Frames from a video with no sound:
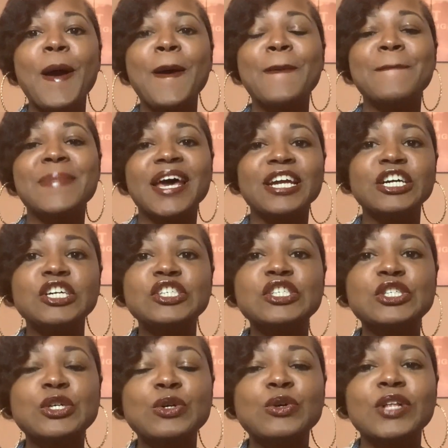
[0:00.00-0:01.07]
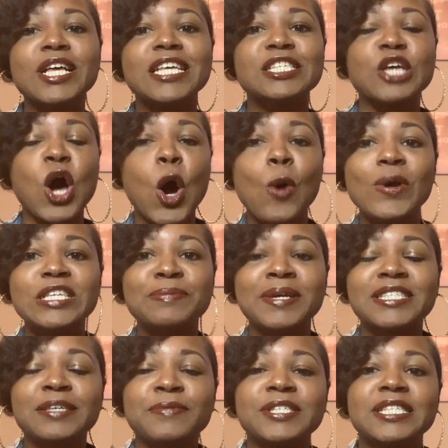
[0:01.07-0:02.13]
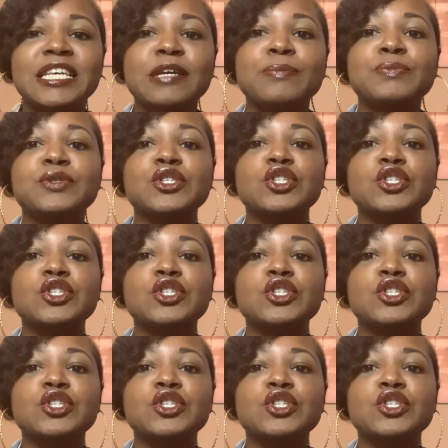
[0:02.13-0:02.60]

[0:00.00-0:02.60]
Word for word: Medical school is always made to seem